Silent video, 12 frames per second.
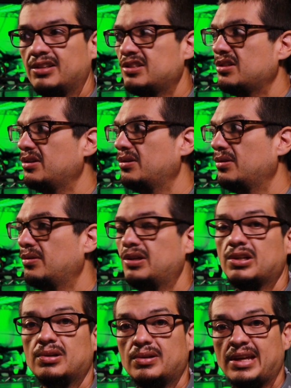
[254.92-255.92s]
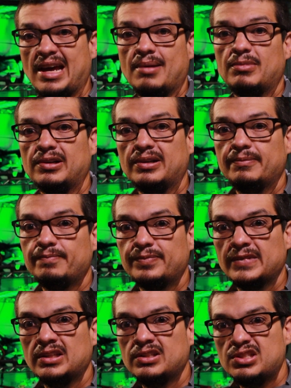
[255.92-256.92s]
to, you know, camera,
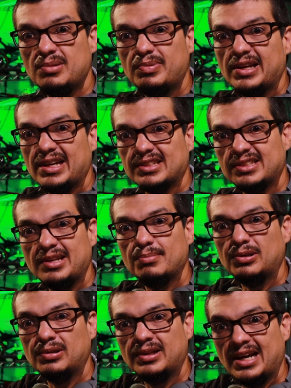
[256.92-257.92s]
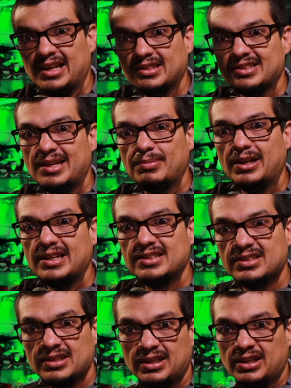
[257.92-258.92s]
GPS, gimbal kind of
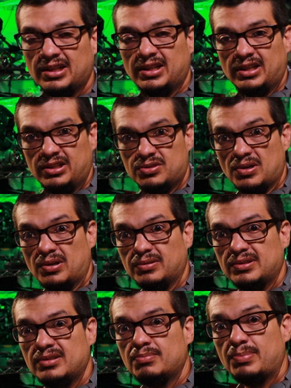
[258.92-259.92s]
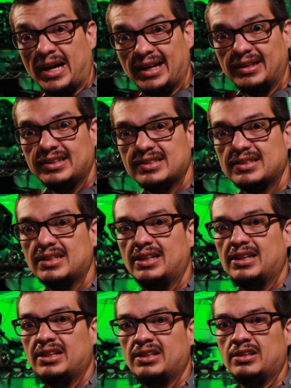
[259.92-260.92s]
stabilized drone pilots.
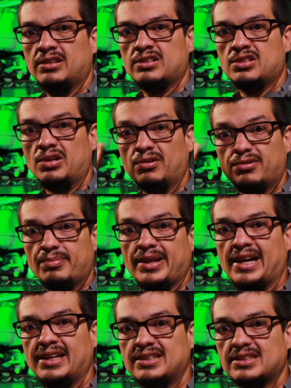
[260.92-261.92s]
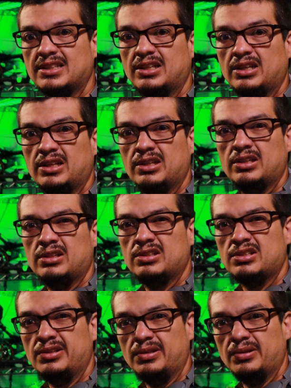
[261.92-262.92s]
To go from that
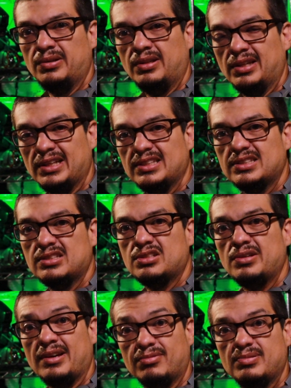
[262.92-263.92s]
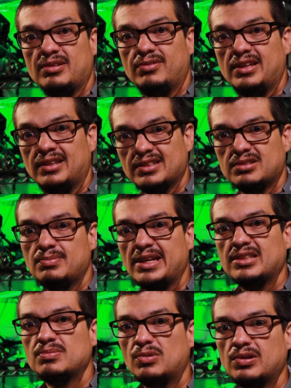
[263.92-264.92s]
to this to FPV, this
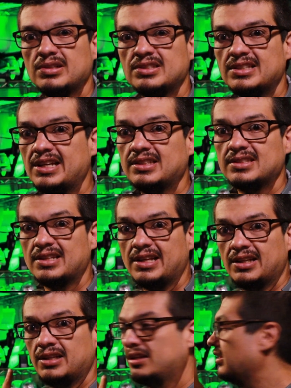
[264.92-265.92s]
makes more sense than